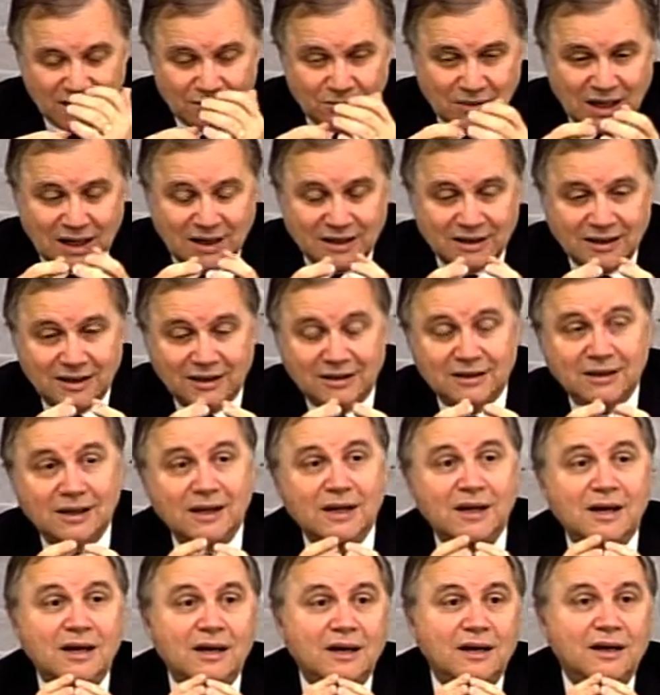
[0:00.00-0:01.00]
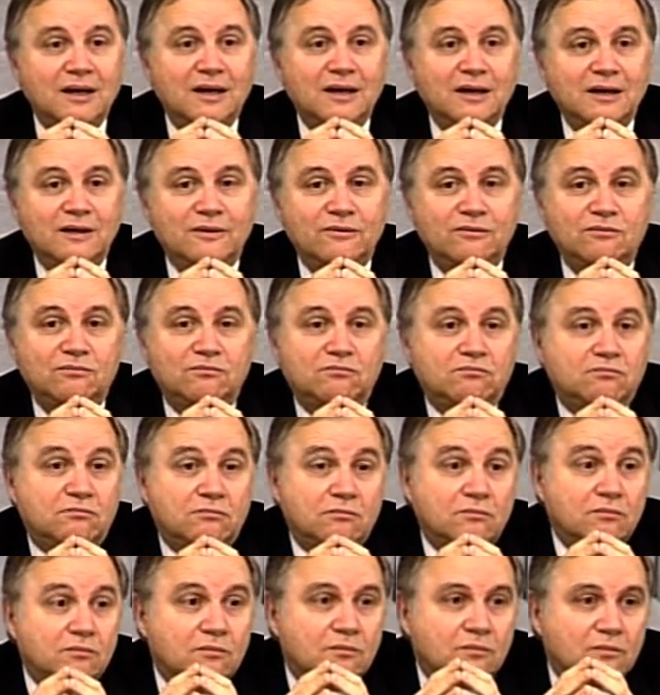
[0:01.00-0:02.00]
market,
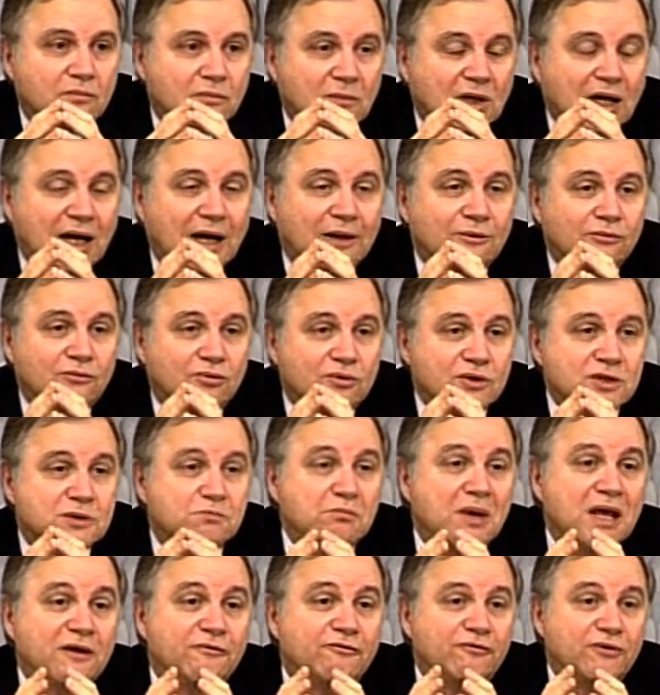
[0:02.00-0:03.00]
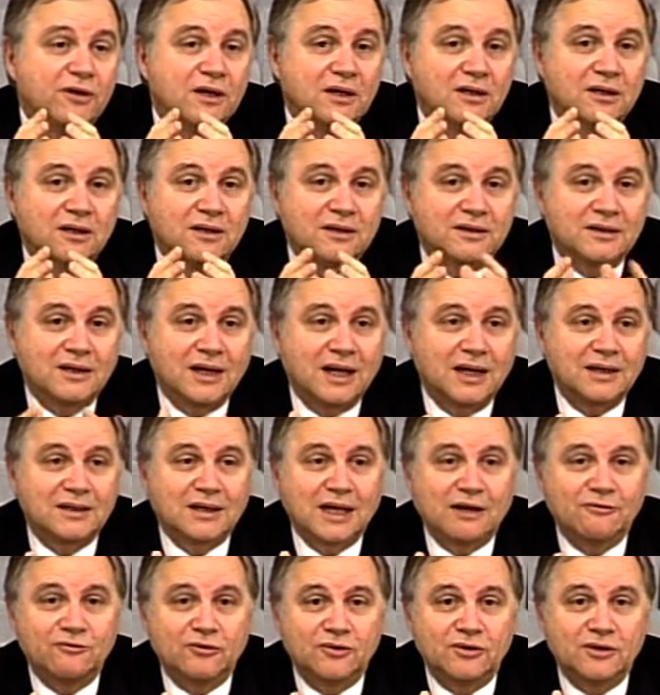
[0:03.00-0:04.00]
countries may feel that
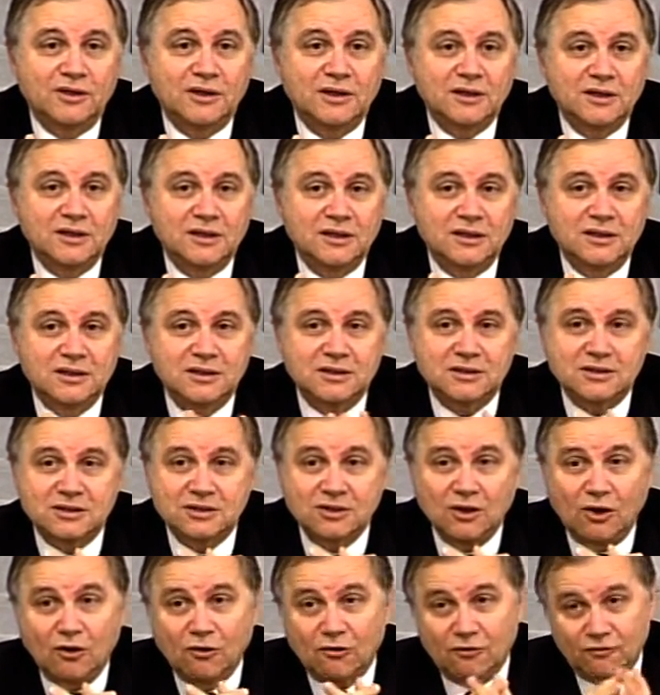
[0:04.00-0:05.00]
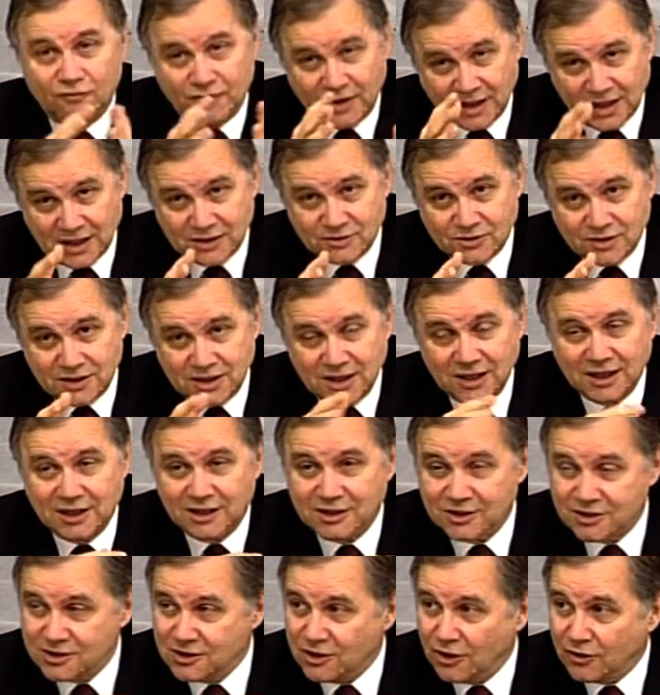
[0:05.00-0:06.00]
everything is solved, and I was saying
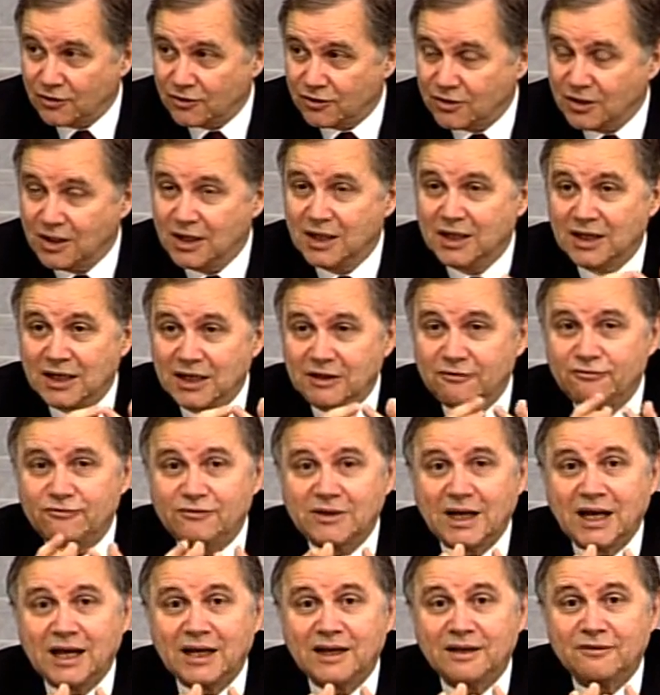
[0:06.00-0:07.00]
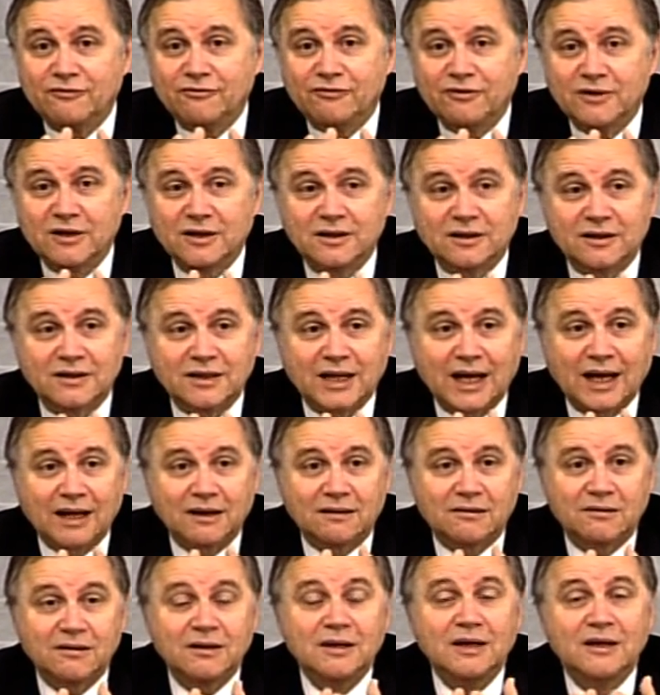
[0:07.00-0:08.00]
is not. If they feel
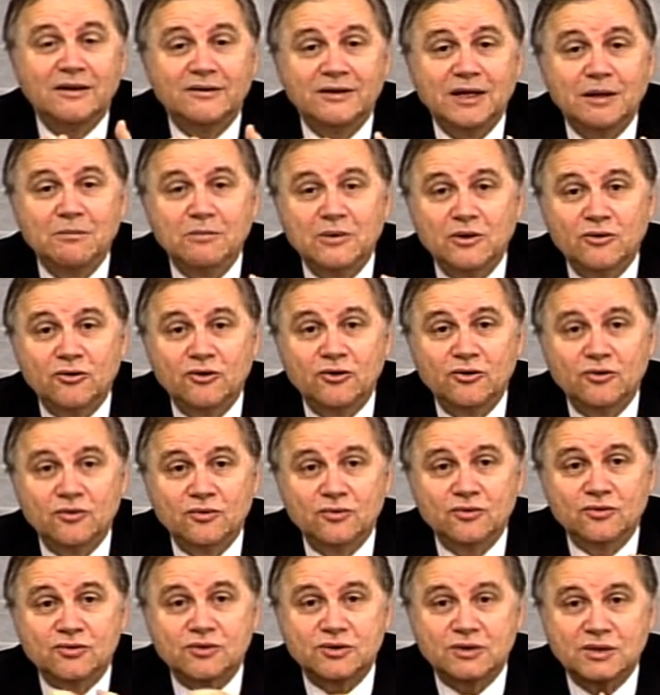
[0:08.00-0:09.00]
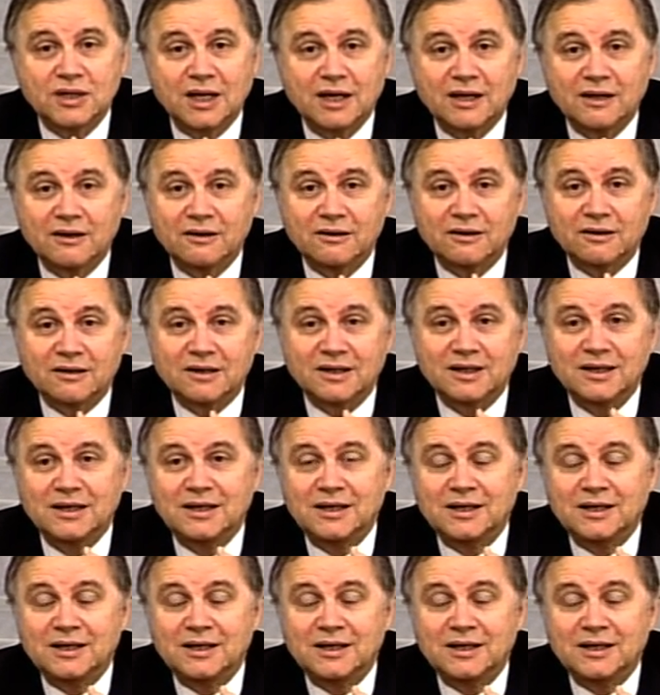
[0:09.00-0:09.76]
that, they may reduce their